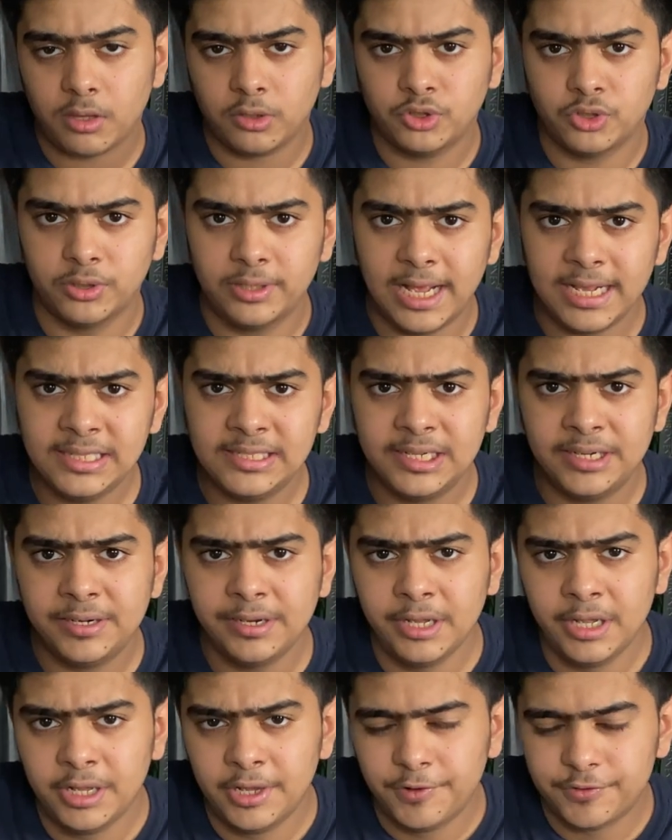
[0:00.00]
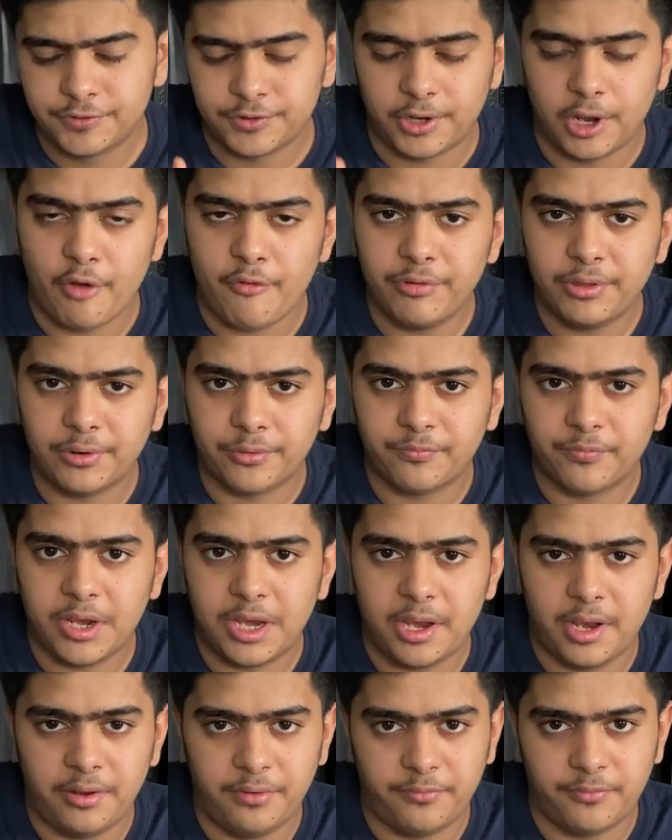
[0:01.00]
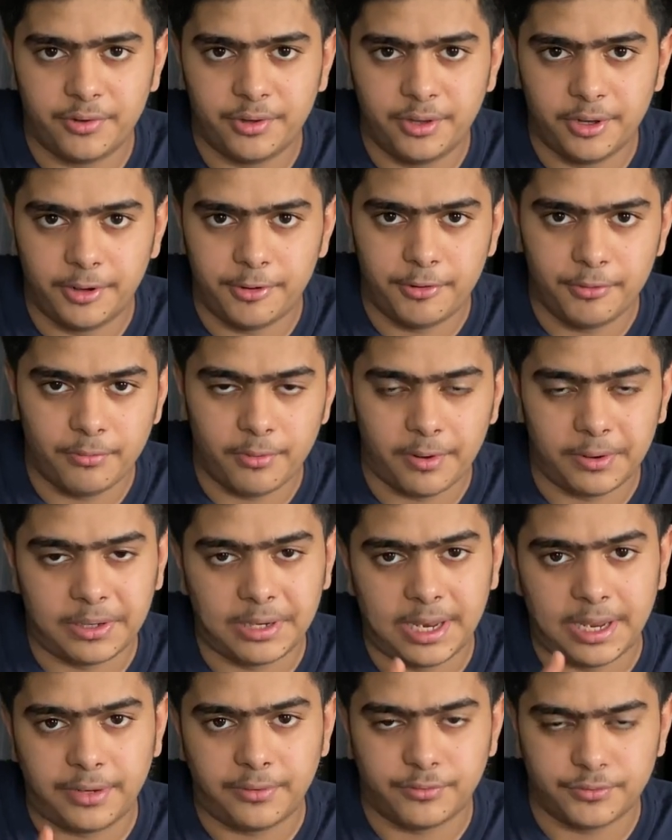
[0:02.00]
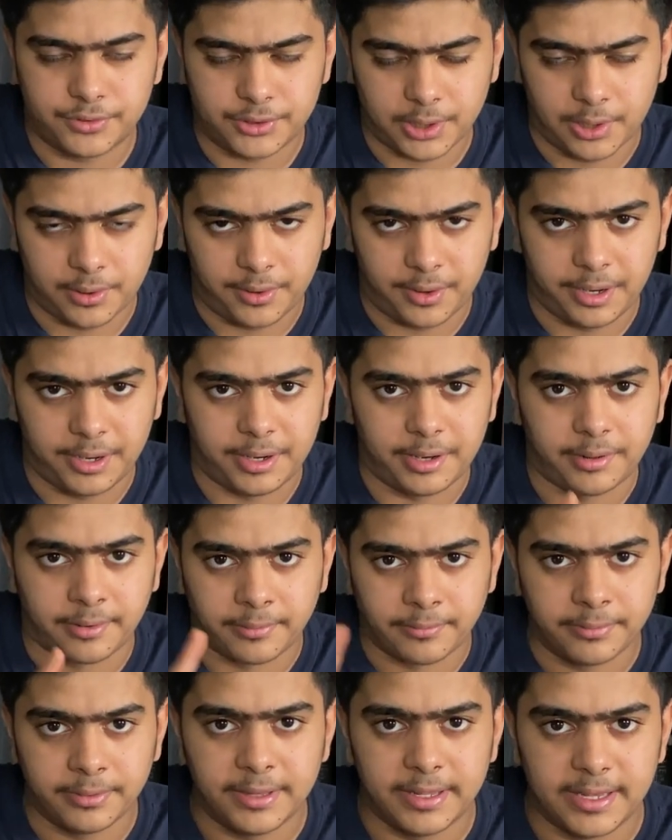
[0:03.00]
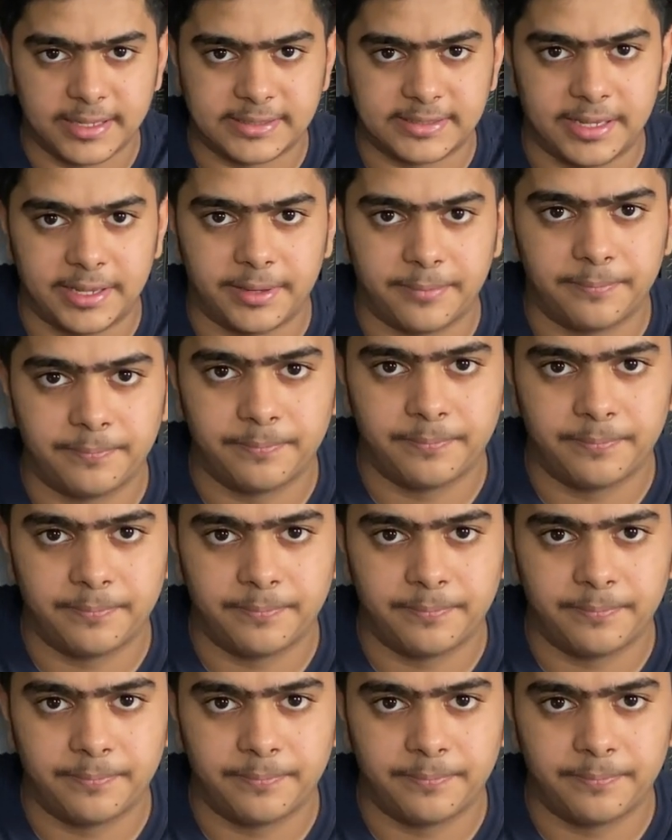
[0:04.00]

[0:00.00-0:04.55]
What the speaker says: So that's it. So now, without any further ado, I'd like to start reading the essay.